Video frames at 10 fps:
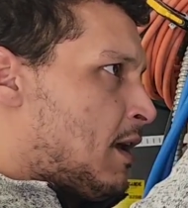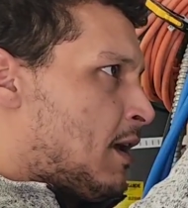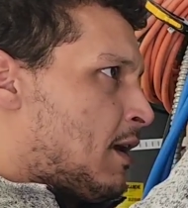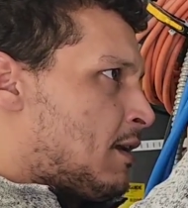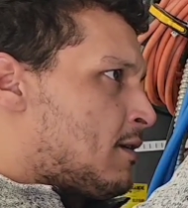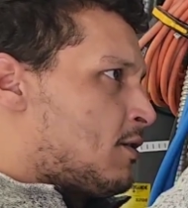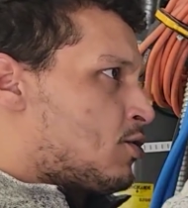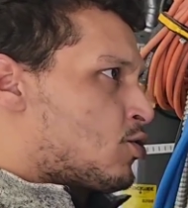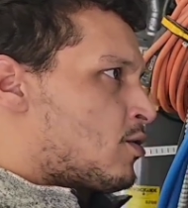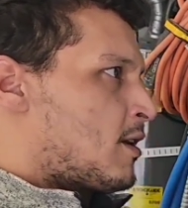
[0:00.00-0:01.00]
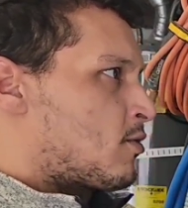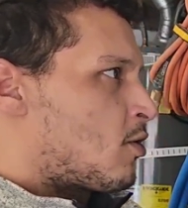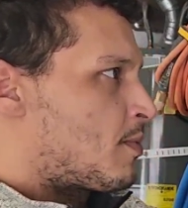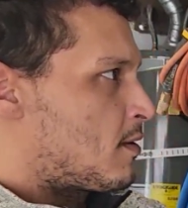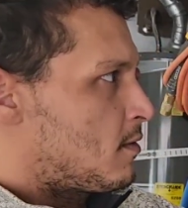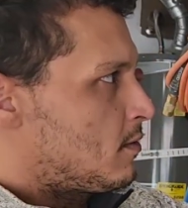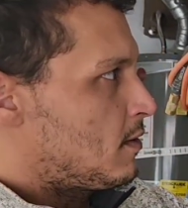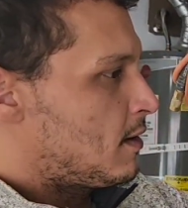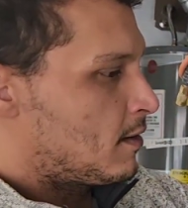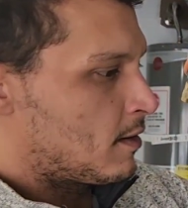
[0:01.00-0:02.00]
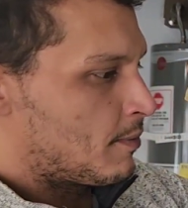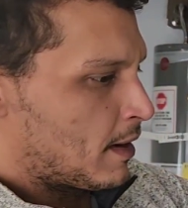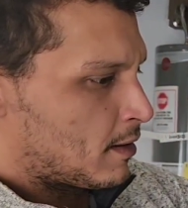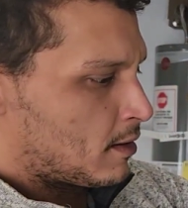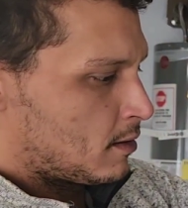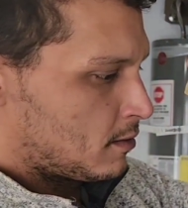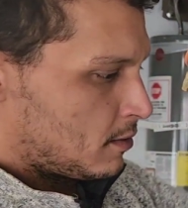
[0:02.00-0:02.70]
And it should get open in the back.